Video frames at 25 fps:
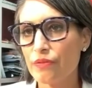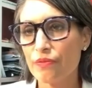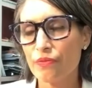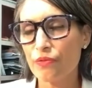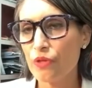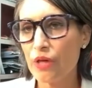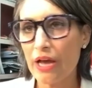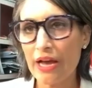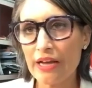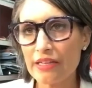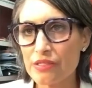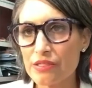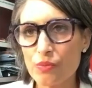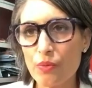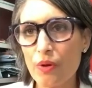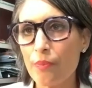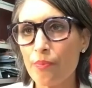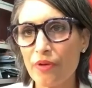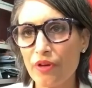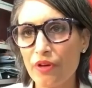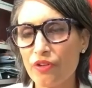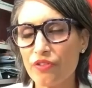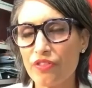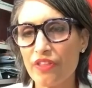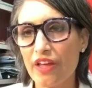that's what
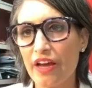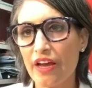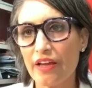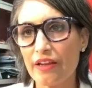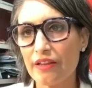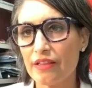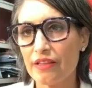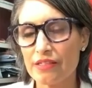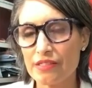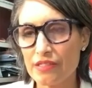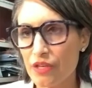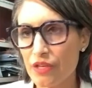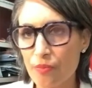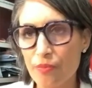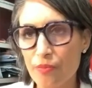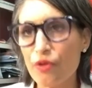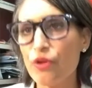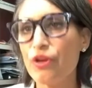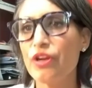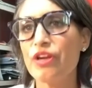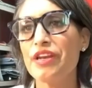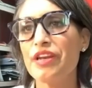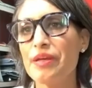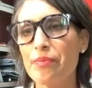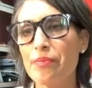built that. This
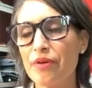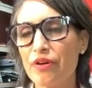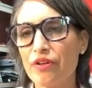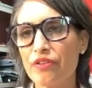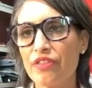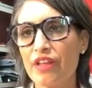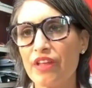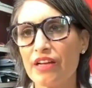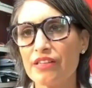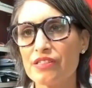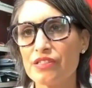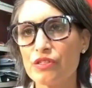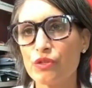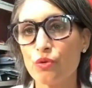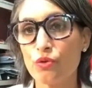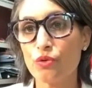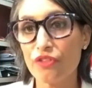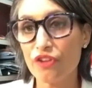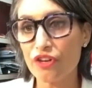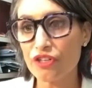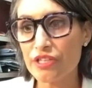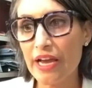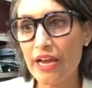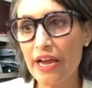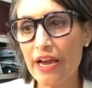community built that school.
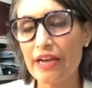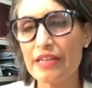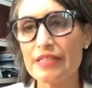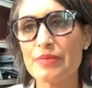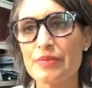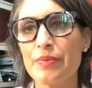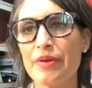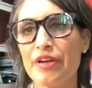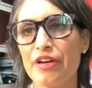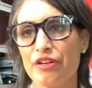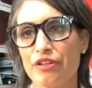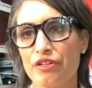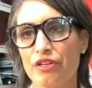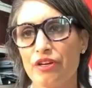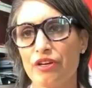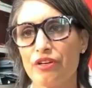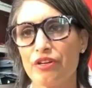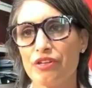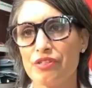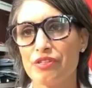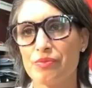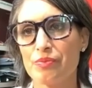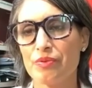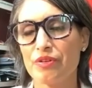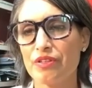Their taxpayer
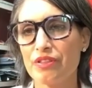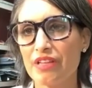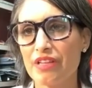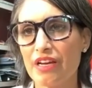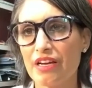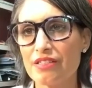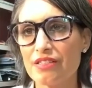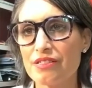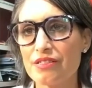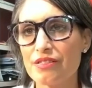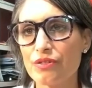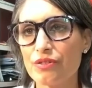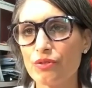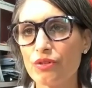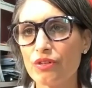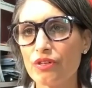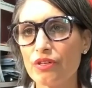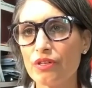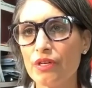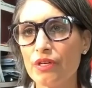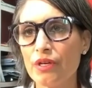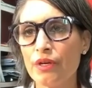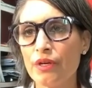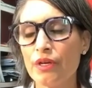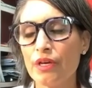dollars built that
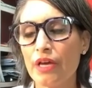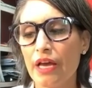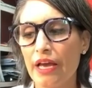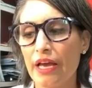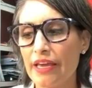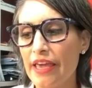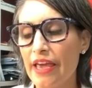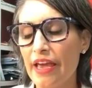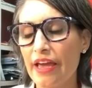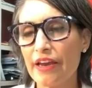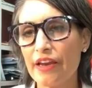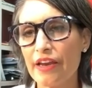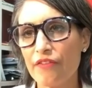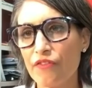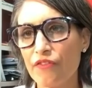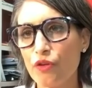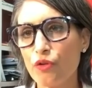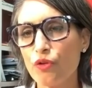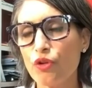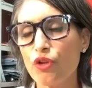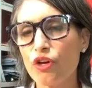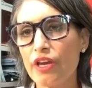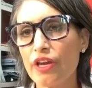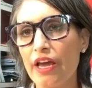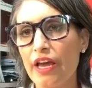school. Again, if you
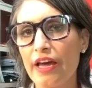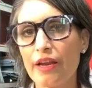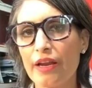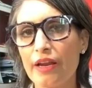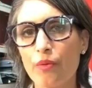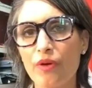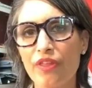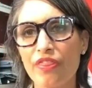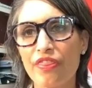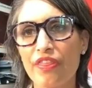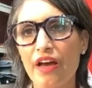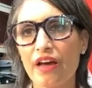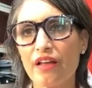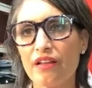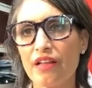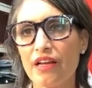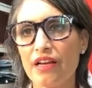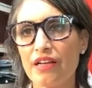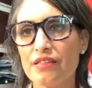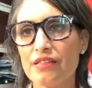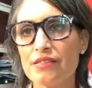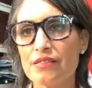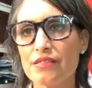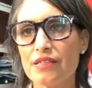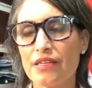look at it with that
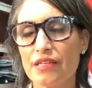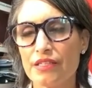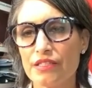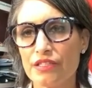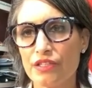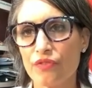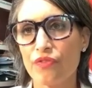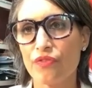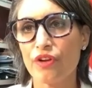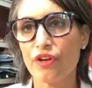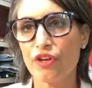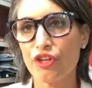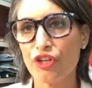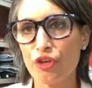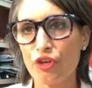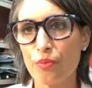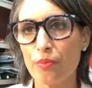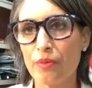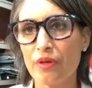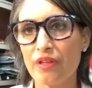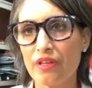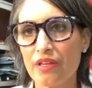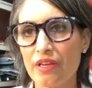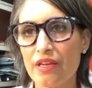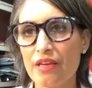lens and a different
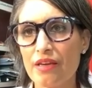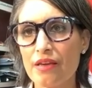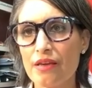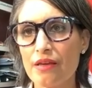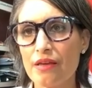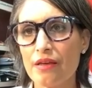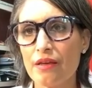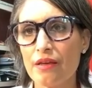humility,